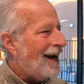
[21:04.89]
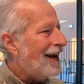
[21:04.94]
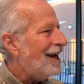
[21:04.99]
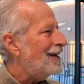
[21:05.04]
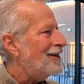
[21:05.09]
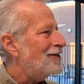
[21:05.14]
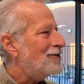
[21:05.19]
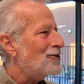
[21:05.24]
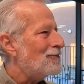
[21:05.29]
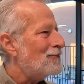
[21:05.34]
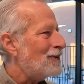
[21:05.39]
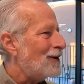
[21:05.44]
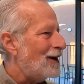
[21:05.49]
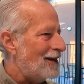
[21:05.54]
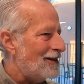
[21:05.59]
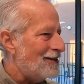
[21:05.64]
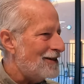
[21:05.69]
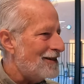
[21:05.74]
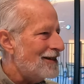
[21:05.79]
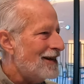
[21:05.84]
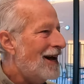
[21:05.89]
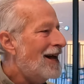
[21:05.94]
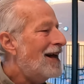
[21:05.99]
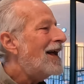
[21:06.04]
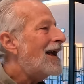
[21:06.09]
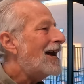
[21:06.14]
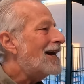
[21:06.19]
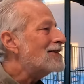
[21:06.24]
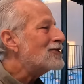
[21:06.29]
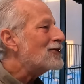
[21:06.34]
I hate surprises.
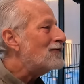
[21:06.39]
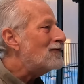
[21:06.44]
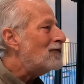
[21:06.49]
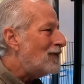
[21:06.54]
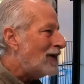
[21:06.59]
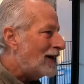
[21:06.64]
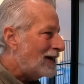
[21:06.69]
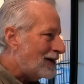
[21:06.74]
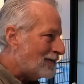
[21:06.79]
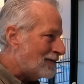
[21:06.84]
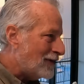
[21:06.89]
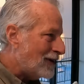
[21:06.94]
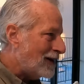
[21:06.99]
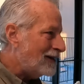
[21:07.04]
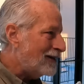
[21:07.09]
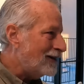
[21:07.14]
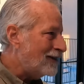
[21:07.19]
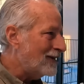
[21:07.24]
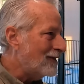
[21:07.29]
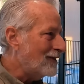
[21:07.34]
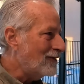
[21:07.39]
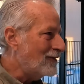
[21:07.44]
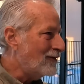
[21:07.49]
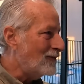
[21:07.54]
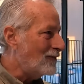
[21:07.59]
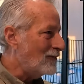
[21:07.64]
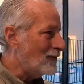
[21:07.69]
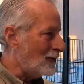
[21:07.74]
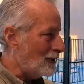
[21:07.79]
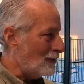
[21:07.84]
As a firefighter, mm
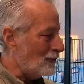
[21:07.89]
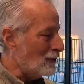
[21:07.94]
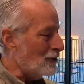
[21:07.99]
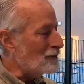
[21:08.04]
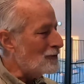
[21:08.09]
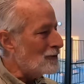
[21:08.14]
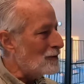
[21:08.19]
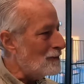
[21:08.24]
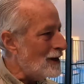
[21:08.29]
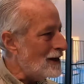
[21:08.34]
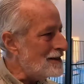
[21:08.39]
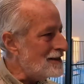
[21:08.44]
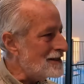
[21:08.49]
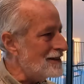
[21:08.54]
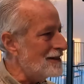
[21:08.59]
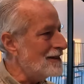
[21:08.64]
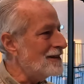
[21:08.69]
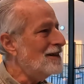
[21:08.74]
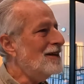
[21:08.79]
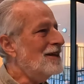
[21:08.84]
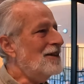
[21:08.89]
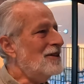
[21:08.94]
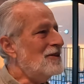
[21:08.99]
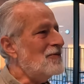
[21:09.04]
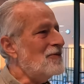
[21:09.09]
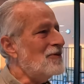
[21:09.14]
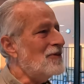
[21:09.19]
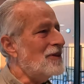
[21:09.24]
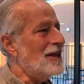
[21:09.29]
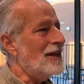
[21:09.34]
-hmm. when I worked for Mesa,
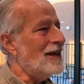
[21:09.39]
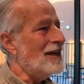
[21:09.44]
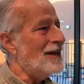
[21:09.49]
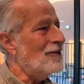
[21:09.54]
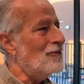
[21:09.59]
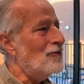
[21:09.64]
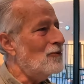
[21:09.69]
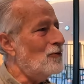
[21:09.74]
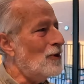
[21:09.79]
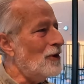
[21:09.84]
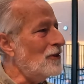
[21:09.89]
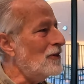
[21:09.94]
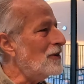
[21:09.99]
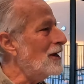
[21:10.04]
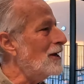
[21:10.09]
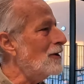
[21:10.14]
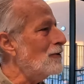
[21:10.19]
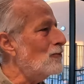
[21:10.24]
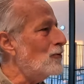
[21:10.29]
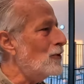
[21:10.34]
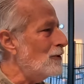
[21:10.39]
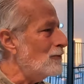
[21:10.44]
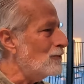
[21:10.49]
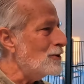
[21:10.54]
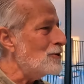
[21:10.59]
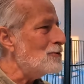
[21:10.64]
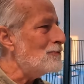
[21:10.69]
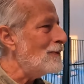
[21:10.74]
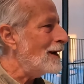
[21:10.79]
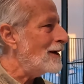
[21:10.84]
the one thing we
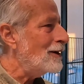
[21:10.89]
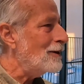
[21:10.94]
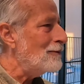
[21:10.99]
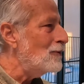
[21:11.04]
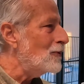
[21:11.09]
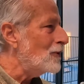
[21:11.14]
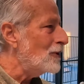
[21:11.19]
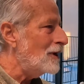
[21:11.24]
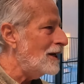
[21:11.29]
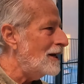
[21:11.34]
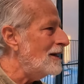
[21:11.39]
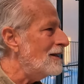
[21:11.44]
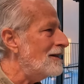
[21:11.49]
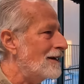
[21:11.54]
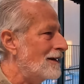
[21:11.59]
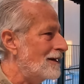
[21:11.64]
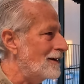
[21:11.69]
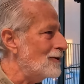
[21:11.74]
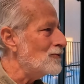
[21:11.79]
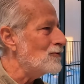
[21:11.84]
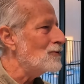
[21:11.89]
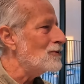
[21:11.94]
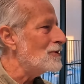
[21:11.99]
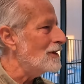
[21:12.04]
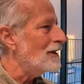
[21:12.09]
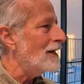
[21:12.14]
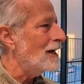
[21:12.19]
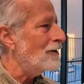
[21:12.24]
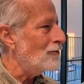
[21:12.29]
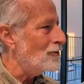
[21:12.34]
respected more than anything else was
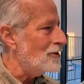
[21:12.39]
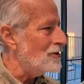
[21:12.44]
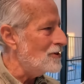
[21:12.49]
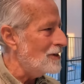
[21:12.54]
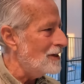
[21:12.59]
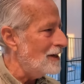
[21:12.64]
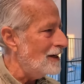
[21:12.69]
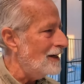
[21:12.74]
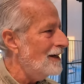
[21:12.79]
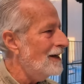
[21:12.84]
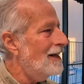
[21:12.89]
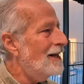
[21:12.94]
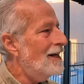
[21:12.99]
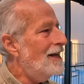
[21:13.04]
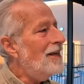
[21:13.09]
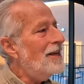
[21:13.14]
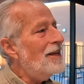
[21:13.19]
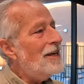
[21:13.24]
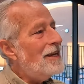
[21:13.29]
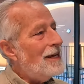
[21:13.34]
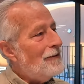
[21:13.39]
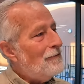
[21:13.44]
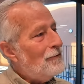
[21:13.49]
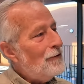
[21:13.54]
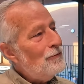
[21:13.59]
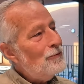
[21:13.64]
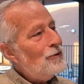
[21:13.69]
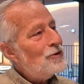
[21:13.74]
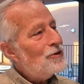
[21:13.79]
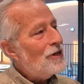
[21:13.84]
electricity. Mm. If
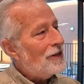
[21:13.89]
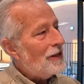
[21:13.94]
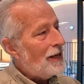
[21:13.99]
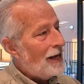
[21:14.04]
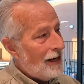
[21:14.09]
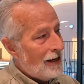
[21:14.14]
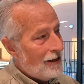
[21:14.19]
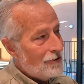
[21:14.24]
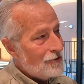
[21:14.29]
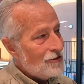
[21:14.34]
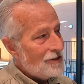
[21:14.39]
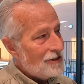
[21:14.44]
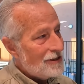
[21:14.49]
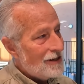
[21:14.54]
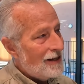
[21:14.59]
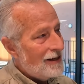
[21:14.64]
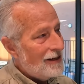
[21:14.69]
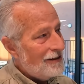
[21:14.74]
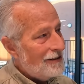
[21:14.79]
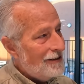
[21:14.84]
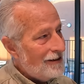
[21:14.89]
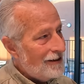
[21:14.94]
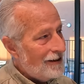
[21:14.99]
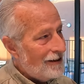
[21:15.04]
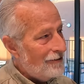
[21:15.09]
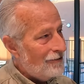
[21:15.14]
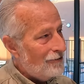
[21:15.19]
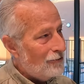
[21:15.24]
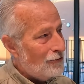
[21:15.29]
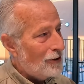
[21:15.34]
it was on the house side
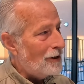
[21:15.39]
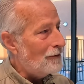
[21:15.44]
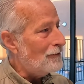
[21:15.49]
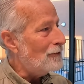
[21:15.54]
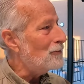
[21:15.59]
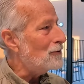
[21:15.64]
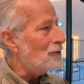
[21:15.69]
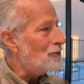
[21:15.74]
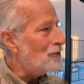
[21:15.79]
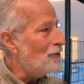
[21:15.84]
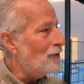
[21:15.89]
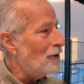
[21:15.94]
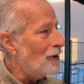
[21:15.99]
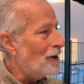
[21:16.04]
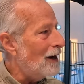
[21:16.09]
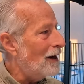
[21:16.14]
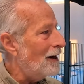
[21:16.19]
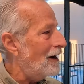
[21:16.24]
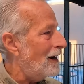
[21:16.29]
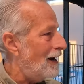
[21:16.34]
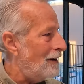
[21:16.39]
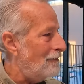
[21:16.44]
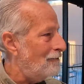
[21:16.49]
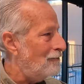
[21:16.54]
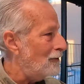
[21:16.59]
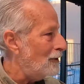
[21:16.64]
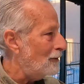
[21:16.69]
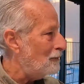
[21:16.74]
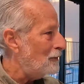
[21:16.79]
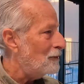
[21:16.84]
of whatever was going on, I'd
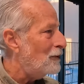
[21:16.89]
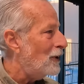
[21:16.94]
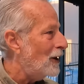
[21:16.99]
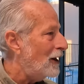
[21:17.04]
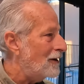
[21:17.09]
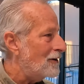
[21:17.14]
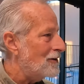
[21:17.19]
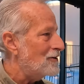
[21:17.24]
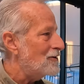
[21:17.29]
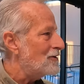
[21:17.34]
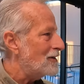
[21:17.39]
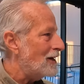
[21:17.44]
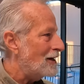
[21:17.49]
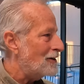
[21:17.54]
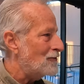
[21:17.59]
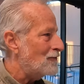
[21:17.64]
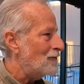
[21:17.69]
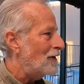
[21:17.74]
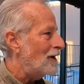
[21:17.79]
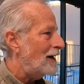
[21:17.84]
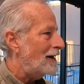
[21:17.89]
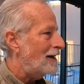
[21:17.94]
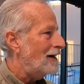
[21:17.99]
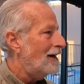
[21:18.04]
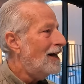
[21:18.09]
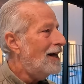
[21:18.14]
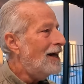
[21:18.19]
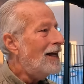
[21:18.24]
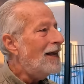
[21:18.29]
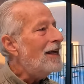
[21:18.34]
flip the breakers. That's fine.
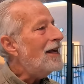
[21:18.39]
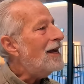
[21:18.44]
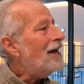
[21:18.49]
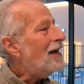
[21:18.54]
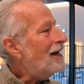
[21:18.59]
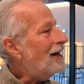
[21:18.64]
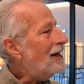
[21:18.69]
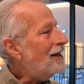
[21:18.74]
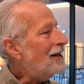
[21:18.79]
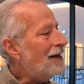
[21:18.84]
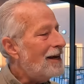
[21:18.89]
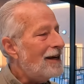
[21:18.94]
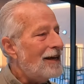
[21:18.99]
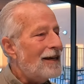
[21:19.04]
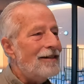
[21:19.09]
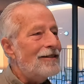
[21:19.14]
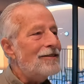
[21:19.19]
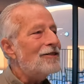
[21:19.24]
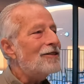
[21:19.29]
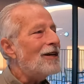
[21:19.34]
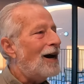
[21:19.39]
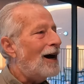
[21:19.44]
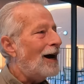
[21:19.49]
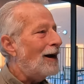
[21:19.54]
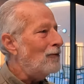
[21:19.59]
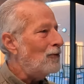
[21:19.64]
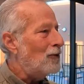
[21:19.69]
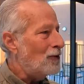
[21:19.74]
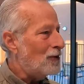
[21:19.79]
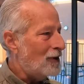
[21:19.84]
Yeah. Anything else,
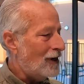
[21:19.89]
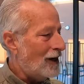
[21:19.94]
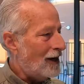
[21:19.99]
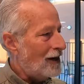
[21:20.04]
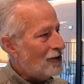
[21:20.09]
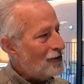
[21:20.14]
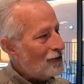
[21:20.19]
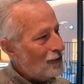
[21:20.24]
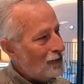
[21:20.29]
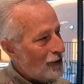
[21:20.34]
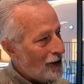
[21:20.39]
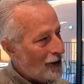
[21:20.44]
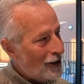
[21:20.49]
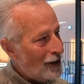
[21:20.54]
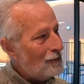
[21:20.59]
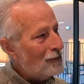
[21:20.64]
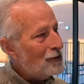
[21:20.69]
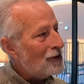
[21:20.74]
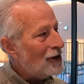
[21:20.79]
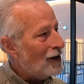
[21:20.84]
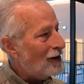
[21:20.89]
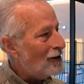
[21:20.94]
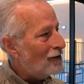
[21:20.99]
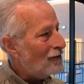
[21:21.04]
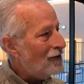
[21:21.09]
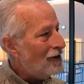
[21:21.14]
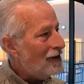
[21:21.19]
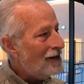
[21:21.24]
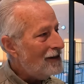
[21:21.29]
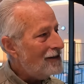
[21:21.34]
I won't touch. When it comes to
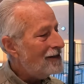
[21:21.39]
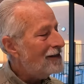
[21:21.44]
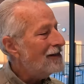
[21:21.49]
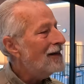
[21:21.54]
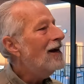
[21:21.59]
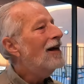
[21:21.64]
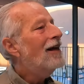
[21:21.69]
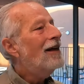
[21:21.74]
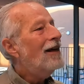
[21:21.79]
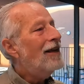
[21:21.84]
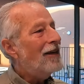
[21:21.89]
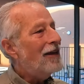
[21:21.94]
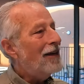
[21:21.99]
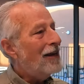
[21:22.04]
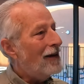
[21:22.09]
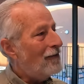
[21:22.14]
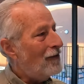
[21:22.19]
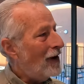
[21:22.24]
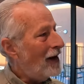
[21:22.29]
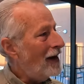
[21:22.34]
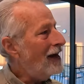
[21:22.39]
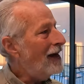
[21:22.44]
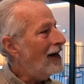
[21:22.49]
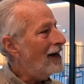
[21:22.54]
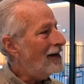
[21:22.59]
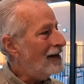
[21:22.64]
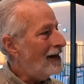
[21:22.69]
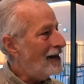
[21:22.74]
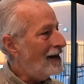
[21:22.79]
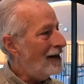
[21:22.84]
RVs, if I
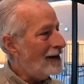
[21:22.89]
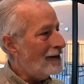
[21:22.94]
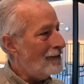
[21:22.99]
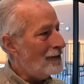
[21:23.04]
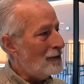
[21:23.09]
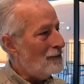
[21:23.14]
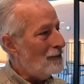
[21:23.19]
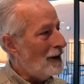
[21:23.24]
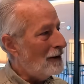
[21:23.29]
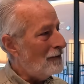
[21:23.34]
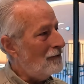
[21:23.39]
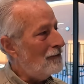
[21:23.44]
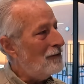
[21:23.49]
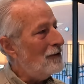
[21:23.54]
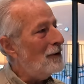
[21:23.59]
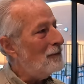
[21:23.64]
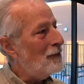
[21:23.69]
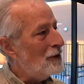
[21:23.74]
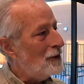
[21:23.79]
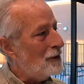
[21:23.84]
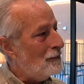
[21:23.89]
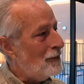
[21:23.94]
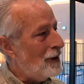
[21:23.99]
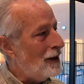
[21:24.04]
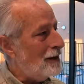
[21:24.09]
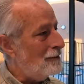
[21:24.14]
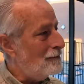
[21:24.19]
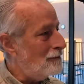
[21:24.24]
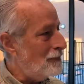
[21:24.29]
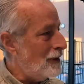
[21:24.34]
can't take care of it by flipping the
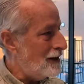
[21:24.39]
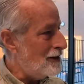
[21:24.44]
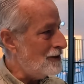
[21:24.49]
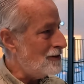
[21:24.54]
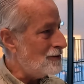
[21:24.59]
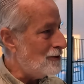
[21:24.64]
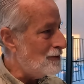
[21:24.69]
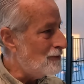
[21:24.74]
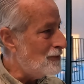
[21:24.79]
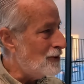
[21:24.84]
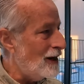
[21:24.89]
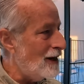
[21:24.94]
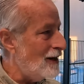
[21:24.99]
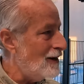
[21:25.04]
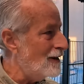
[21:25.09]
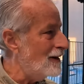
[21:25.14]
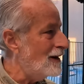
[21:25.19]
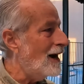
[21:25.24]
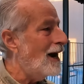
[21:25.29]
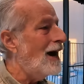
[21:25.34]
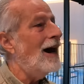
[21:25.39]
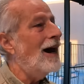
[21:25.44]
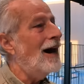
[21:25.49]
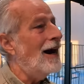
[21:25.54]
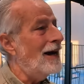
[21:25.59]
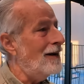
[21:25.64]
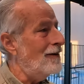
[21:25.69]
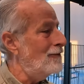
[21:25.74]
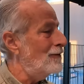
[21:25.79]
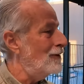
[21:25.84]
main pedestal breaker,
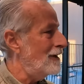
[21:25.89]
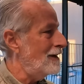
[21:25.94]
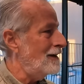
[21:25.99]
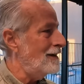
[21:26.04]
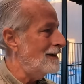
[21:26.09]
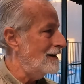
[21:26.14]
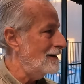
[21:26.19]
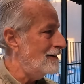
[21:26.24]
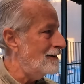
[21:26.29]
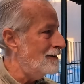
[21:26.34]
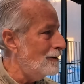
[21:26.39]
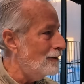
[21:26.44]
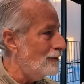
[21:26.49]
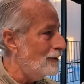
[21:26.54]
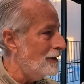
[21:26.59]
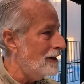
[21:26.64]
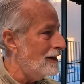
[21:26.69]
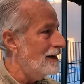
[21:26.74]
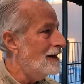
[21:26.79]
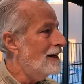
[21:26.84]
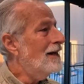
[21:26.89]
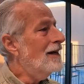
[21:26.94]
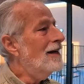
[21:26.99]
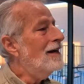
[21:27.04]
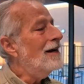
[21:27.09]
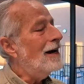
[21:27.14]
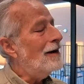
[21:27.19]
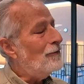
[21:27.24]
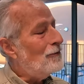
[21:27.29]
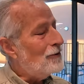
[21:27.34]
I don't want anything to do with it.
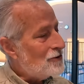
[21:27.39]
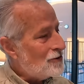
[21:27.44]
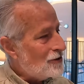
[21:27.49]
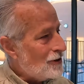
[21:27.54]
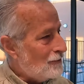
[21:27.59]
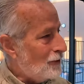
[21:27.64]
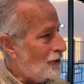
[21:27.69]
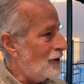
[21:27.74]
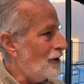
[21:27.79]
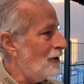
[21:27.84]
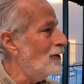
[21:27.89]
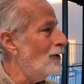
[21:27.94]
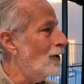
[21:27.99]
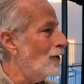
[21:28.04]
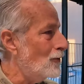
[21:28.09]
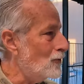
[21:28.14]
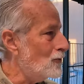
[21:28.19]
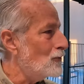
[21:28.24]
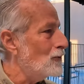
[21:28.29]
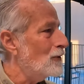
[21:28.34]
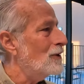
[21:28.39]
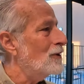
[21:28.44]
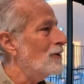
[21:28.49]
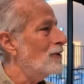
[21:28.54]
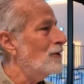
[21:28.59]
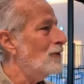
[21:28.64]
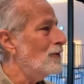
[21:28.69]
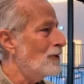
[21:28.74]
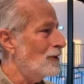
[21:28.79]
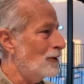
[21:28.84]
I want someone that knows what
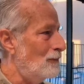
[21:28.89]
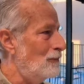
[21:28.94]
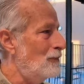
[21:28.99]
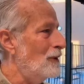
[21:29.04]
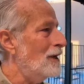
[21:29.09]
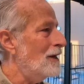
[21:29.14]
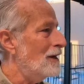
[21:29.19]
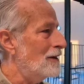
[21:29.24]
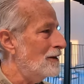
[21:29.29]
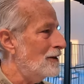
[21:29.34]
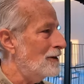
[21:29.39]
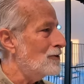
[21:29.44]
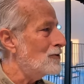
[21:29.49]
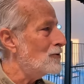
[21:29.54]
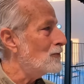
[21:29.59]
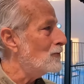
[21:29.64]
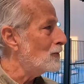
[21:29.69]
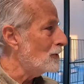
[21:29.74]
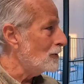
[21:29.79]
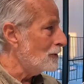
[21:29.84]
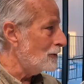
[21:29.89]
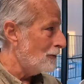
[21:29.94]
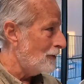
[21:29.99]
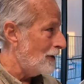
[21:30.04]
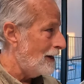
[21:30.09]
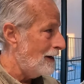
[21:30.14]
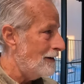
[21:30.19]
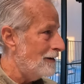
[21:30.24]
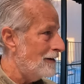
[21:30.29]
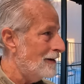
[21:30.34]
they're doing to be in there squirreling
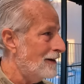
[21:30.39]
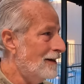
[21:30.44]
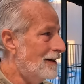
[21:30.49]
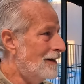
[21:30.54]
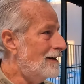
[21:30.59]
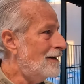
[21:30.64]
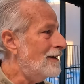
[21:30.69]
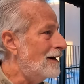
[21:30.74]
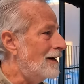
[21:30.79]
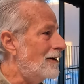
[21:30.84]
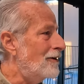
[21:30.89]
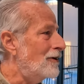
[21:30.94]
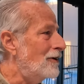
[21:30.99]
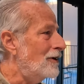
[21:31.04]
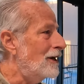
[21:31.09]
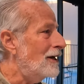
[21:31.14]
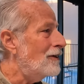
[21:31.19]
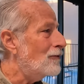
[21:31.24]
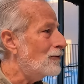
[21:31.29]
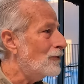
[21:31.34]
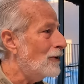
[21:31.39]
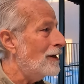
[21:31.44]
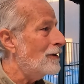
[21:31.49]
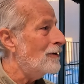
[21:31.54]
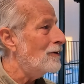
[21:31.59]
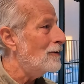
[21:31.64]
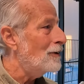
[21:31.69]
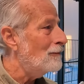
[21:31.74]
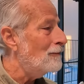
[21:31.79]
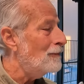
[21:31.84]
around underneath
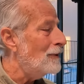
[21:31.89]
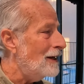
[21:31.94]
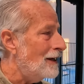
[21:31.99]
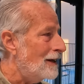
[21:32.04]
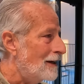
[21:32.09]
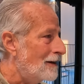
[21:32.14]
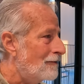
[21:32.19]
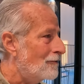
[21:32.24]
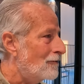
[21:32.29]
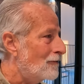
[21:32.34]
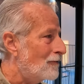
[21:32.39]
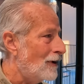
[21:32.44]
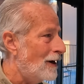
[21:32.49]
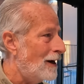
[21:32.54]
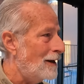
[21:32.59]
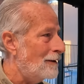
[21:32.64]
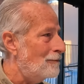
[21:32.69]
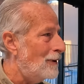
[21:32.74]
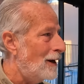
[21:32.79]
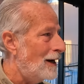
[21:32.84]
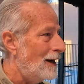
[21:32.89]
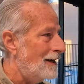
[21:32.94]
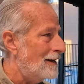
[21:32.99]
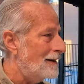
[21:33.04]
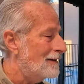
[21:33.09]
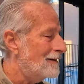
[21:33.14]
rather than me getting fried by it.